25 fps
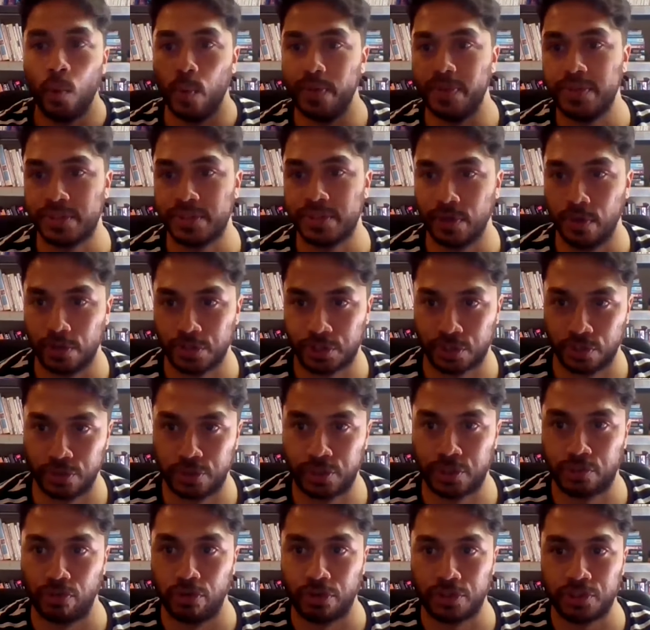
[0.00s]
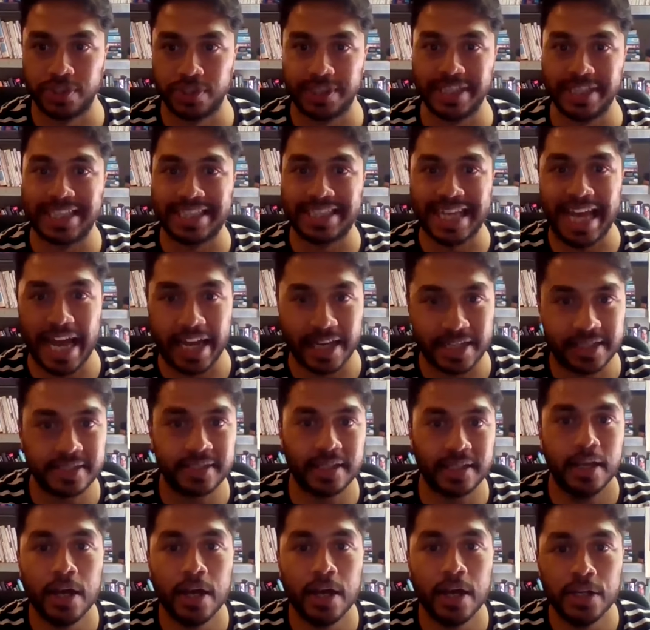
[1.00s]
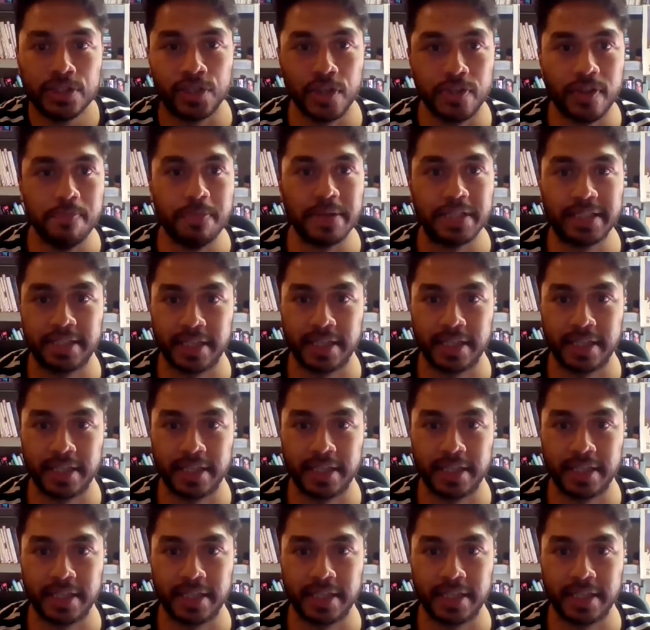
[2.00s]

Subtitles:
with social structures, the text to the